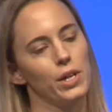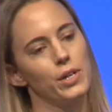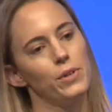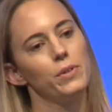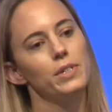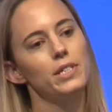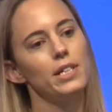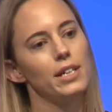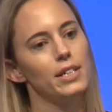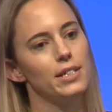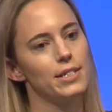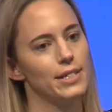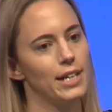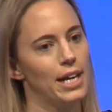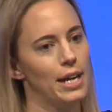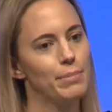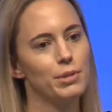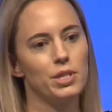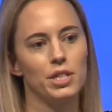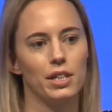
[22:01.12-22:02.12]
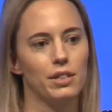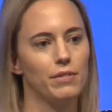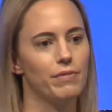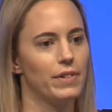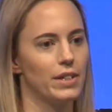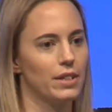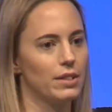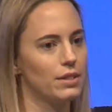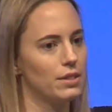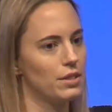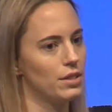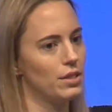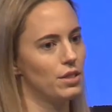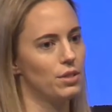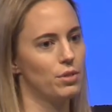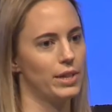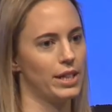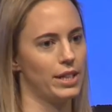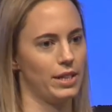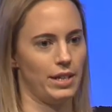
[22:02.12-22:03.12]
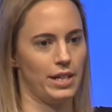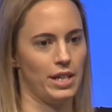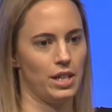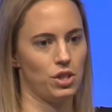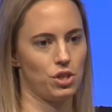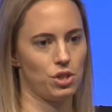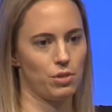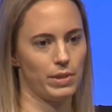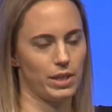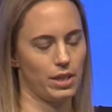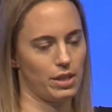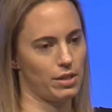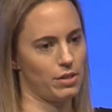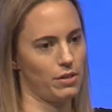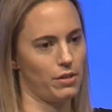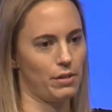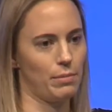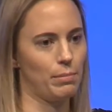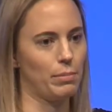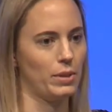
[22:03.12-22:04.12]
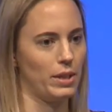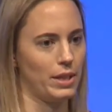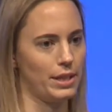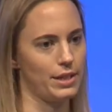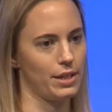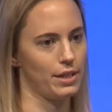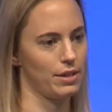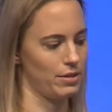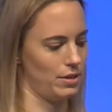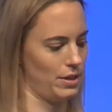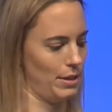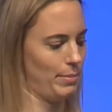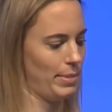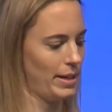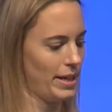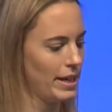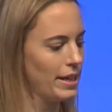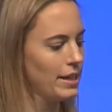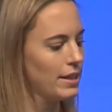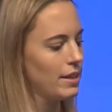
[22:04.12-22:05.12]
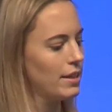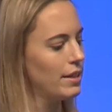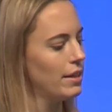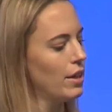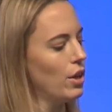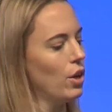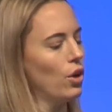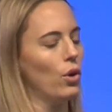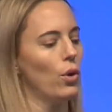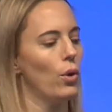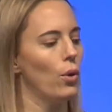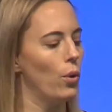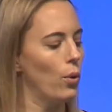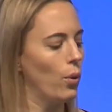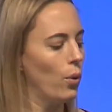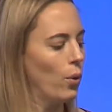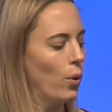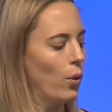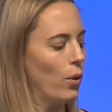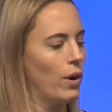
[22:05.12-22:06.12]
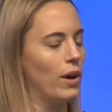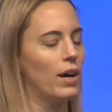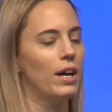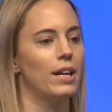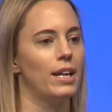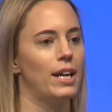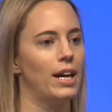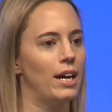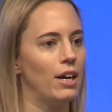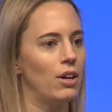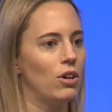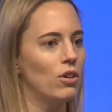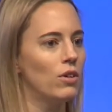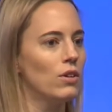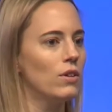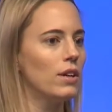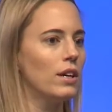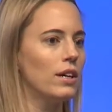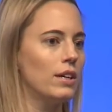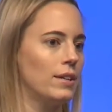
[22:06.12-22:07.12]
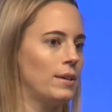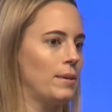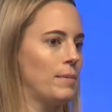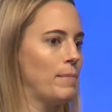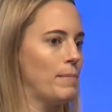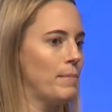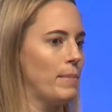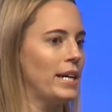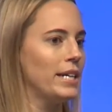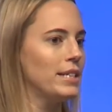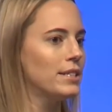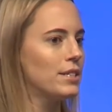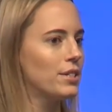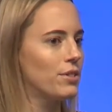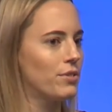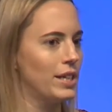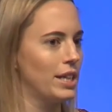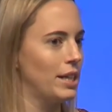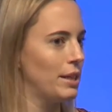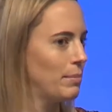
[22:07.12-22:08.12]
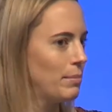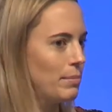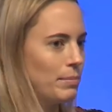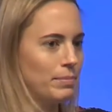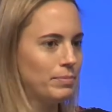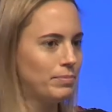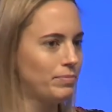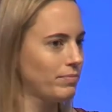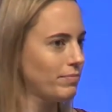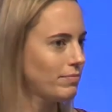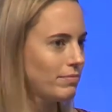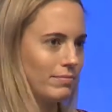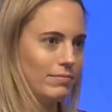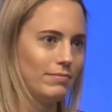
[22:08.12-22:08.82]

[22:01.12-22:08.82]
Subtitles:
using Snapchat filters to engage with the current political debate, or allow mainstream